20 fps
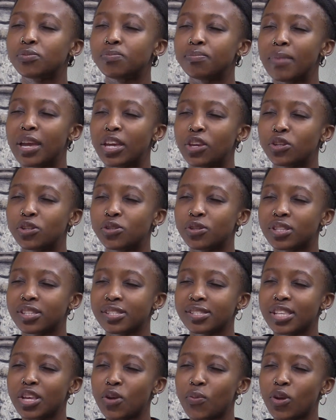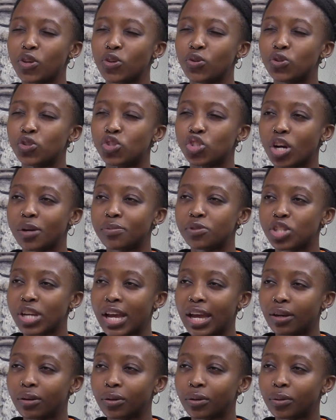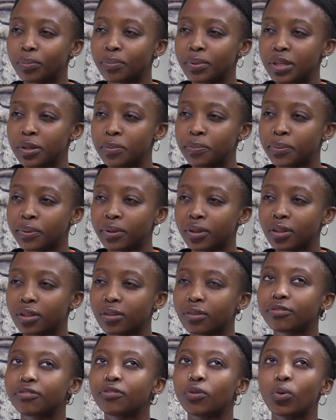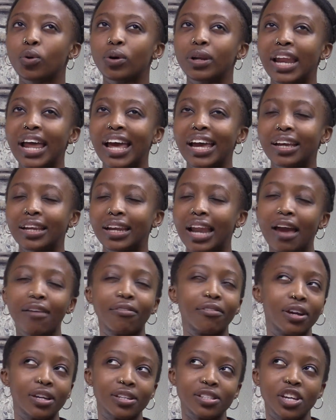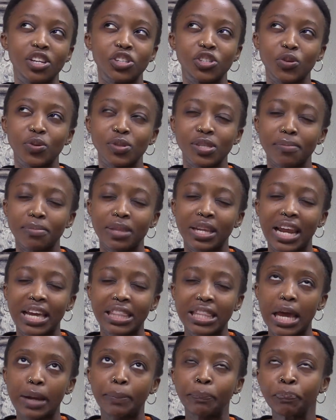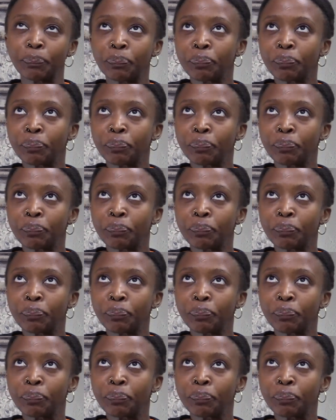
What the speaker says: make you do this thing where you job shadow people for like life orientation or something like that.